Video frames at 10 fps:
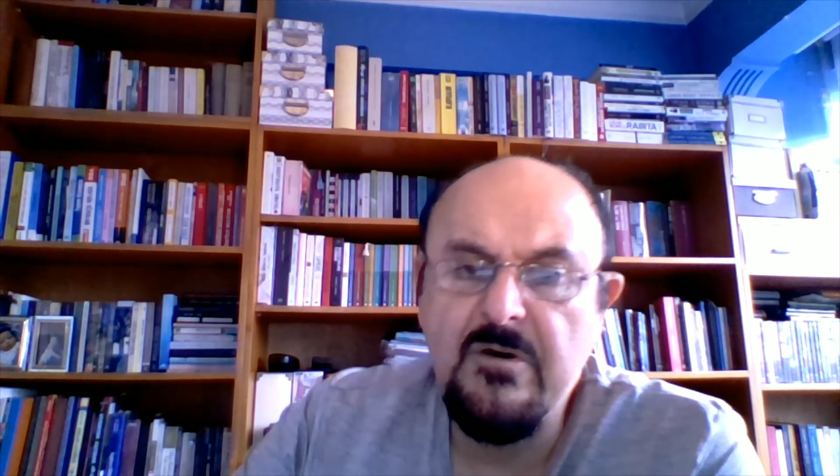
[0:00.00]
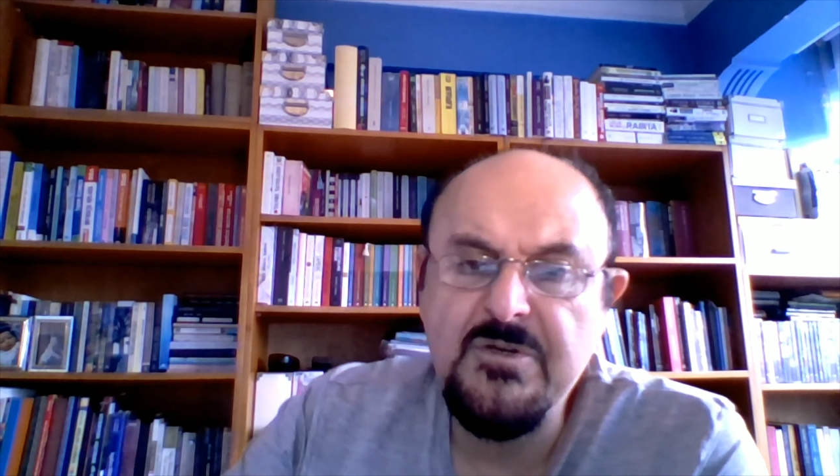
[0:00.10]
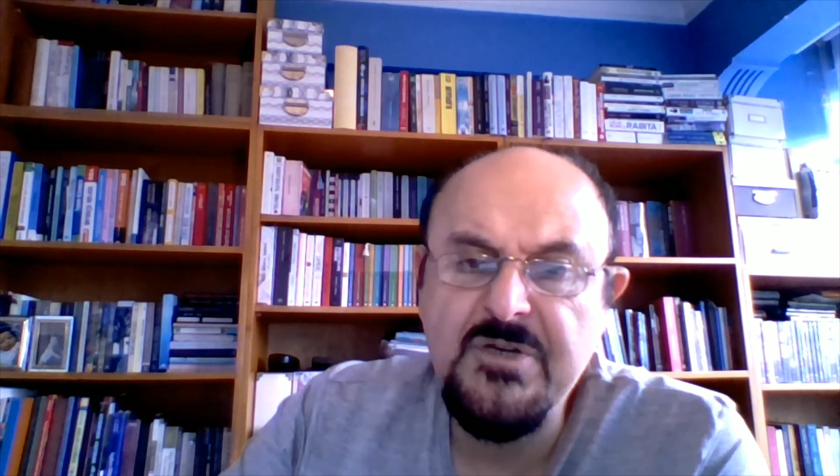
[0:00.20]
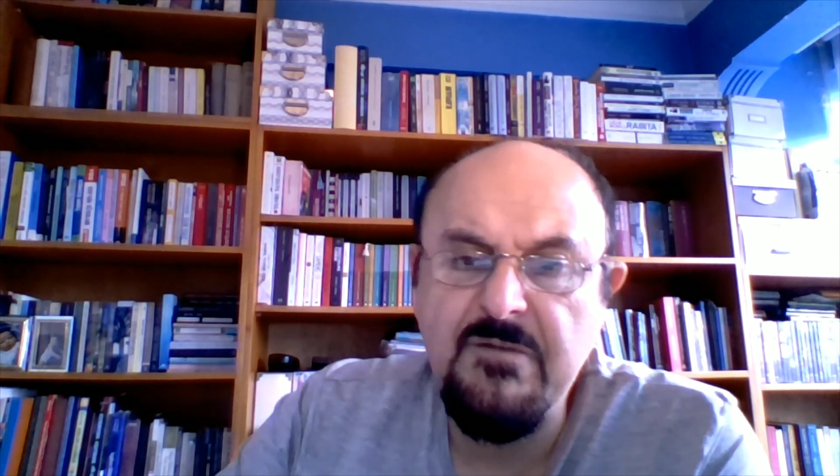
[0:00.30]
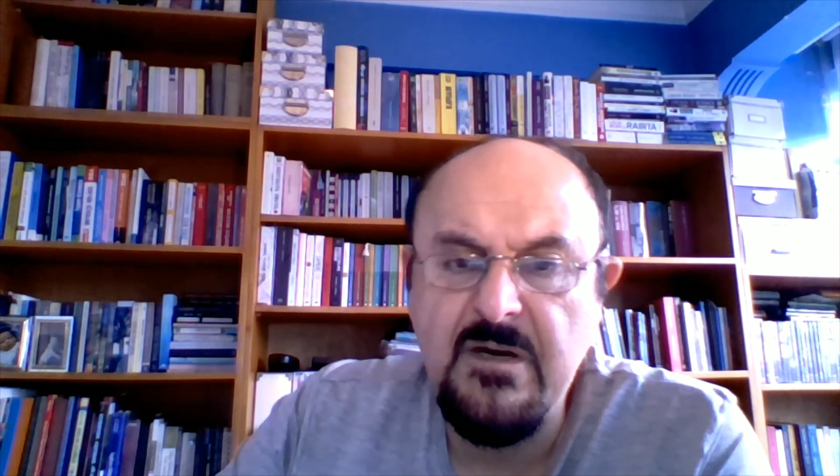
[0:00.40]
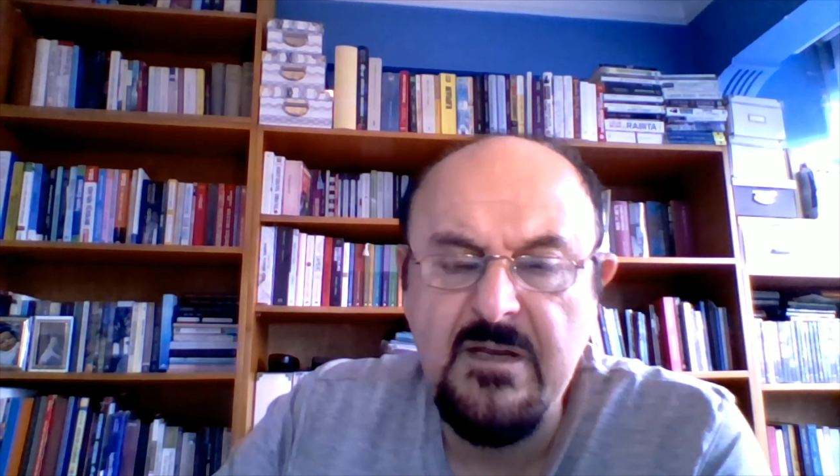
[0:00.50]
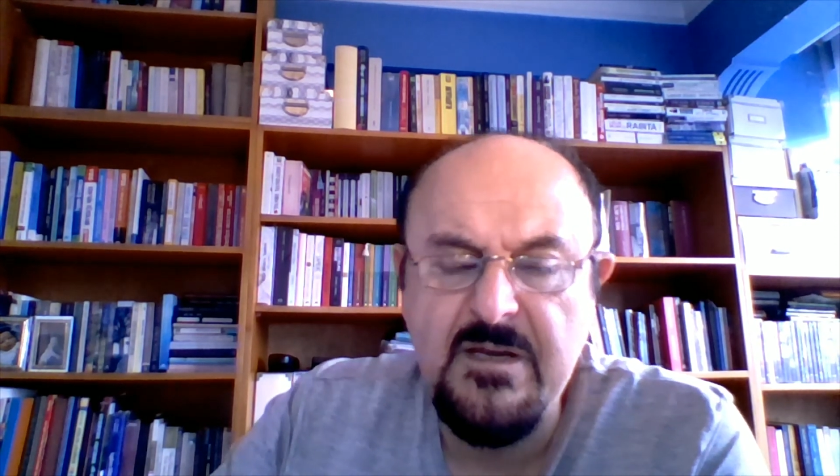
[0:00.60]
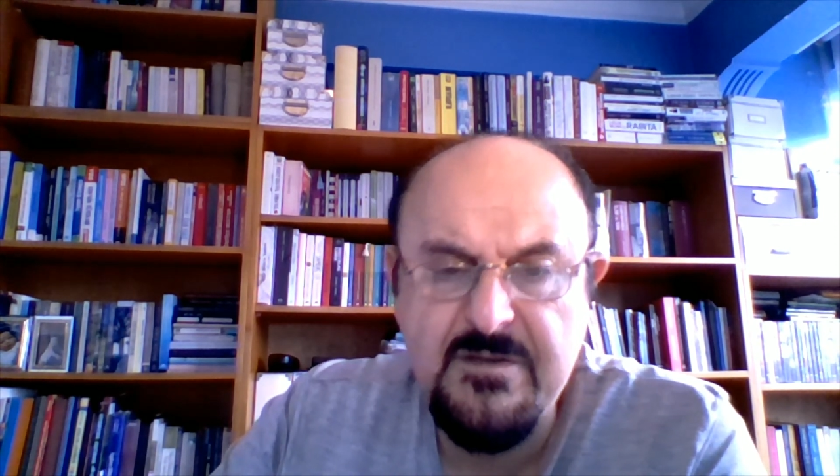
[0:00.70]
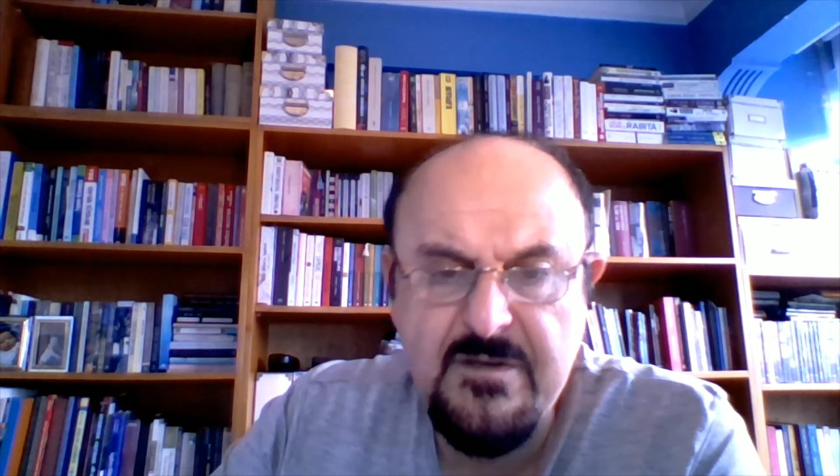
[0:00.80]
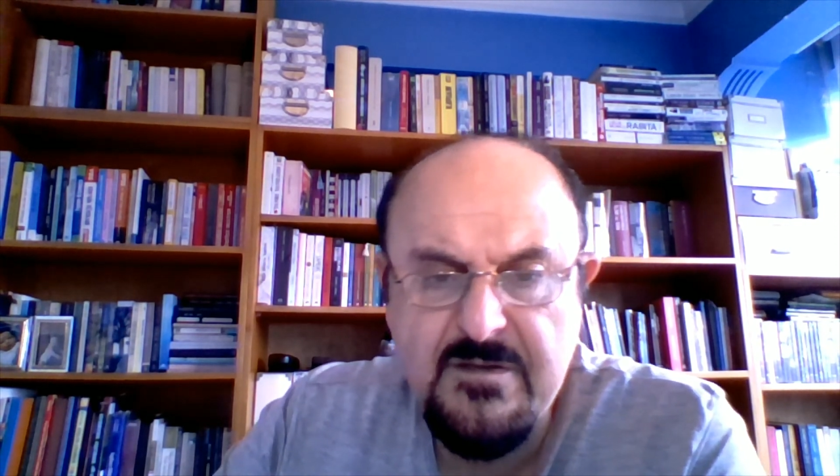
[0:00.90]
Java
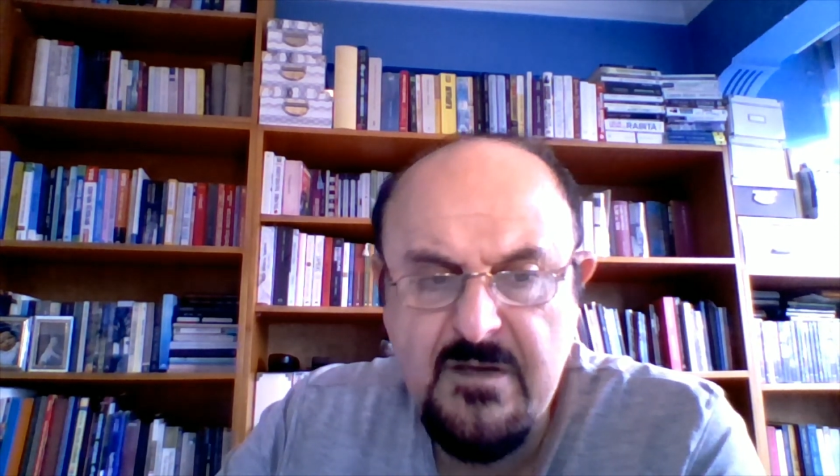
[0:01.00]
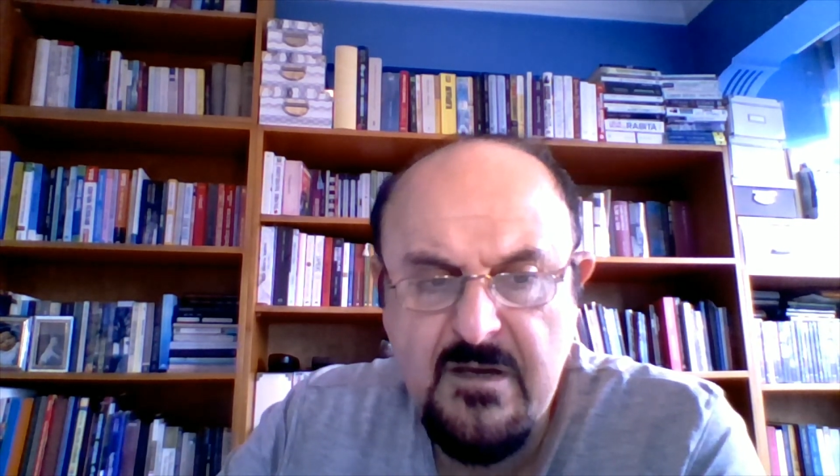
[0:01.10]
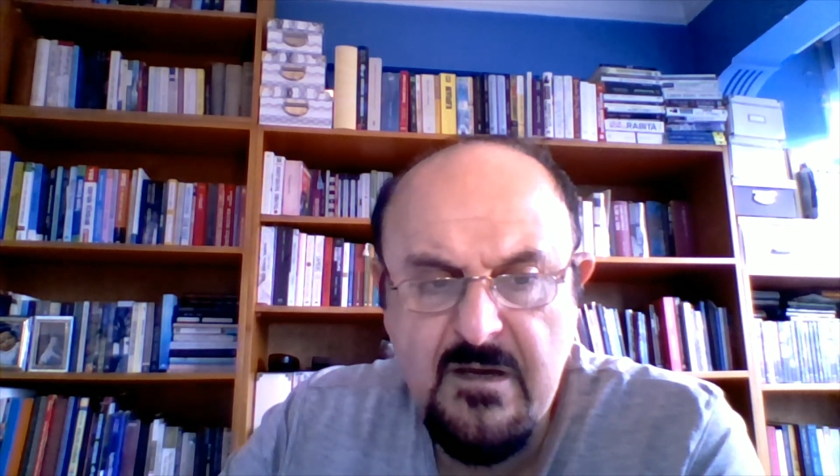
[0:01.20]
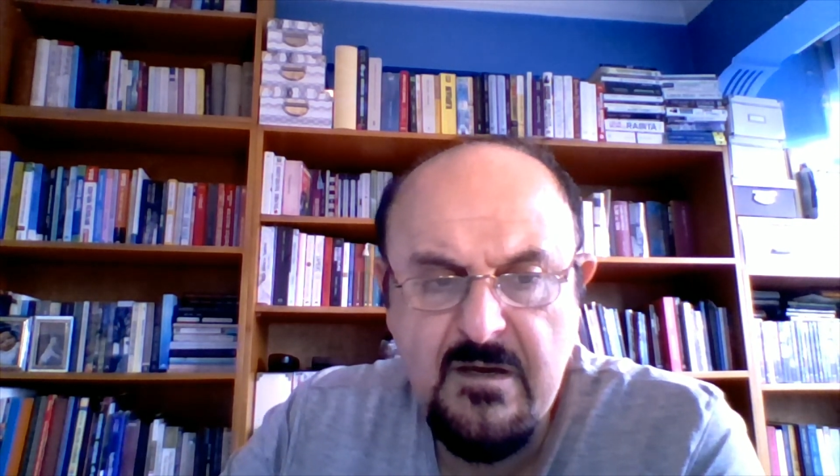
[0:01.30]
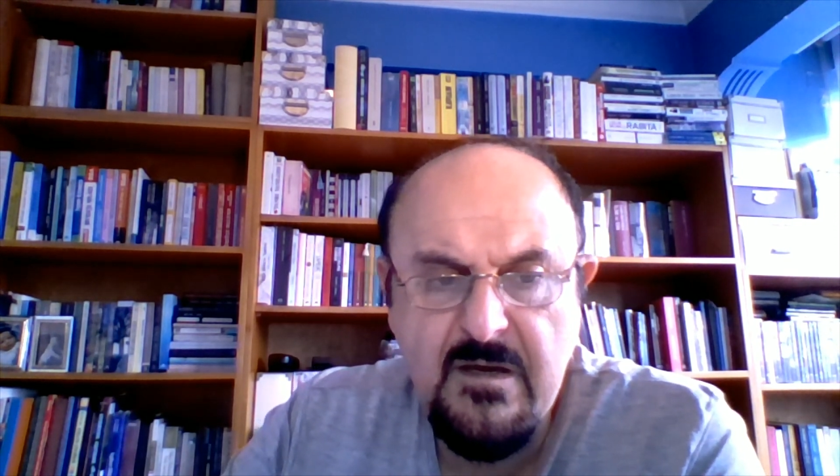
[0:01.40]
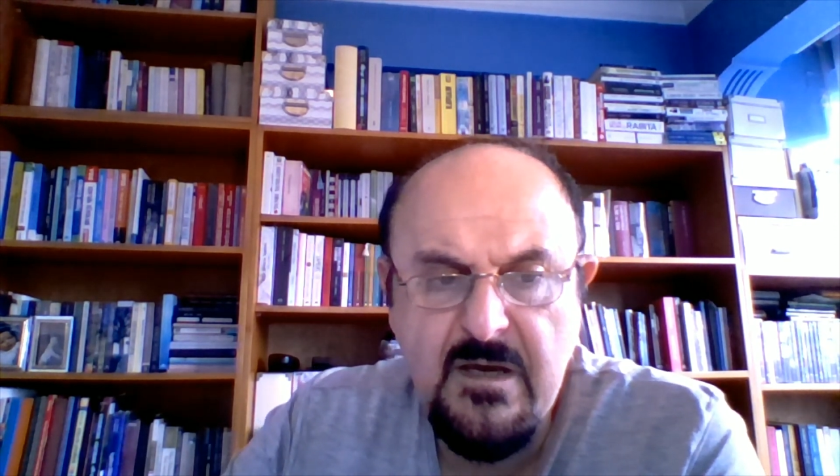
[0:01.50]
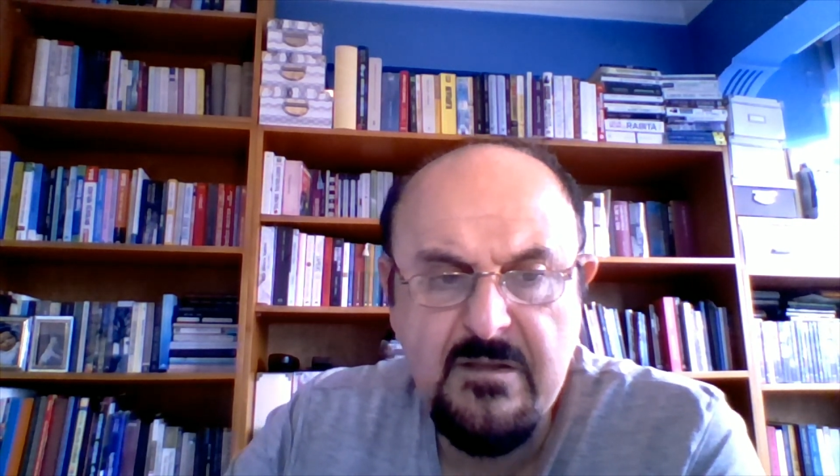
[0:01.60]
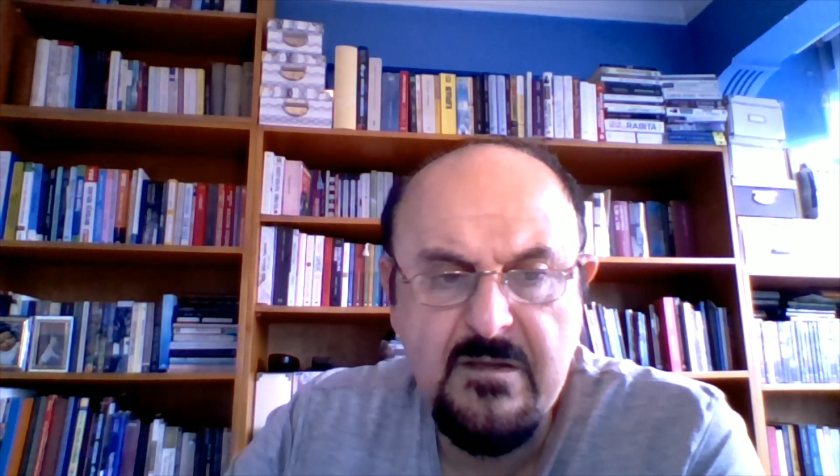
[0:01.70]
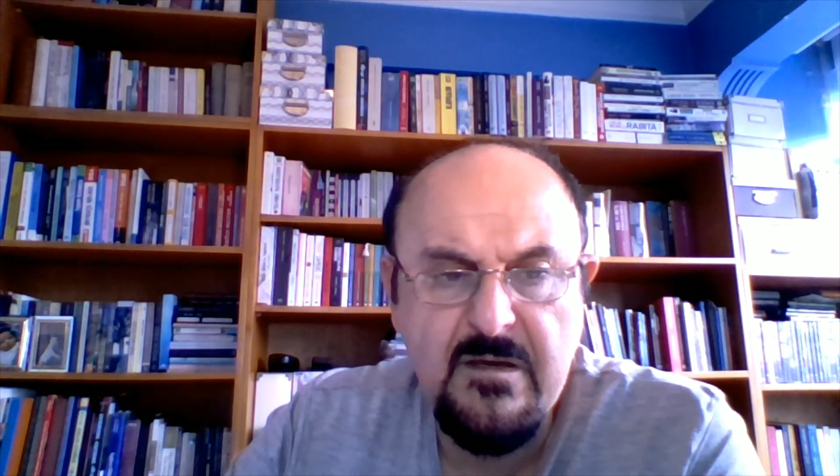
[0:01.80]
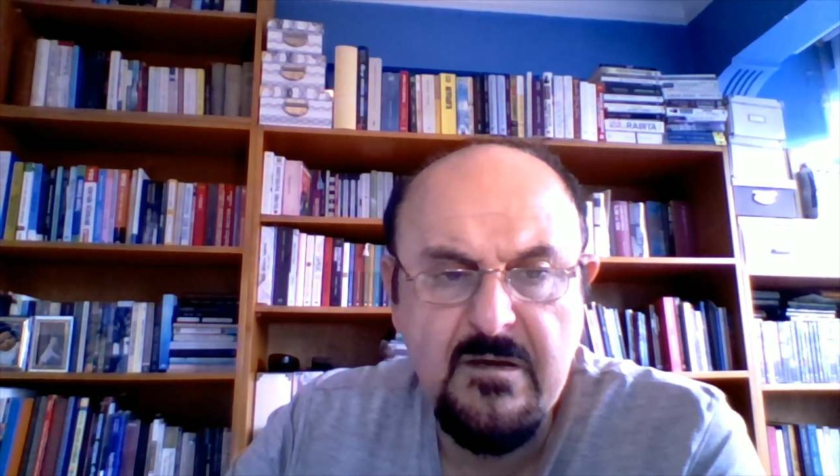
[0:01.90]
lessons,
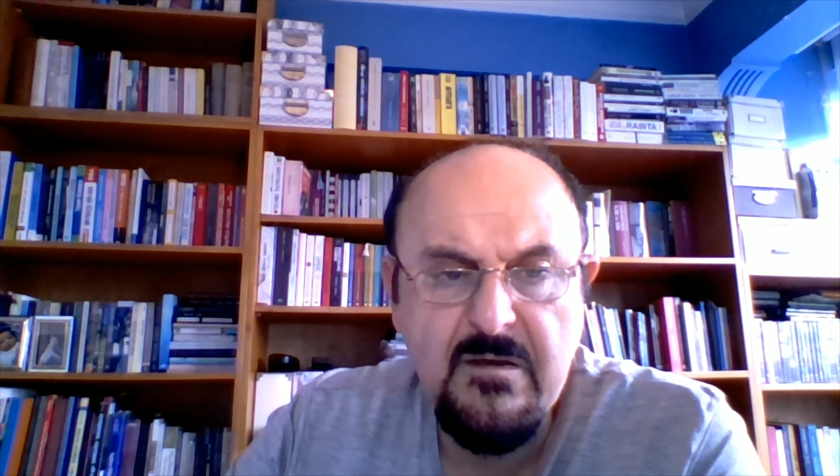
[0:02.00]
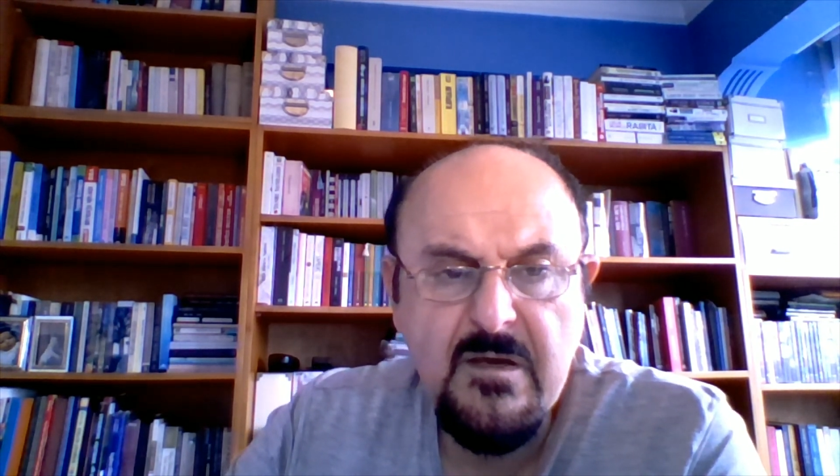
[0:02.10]
and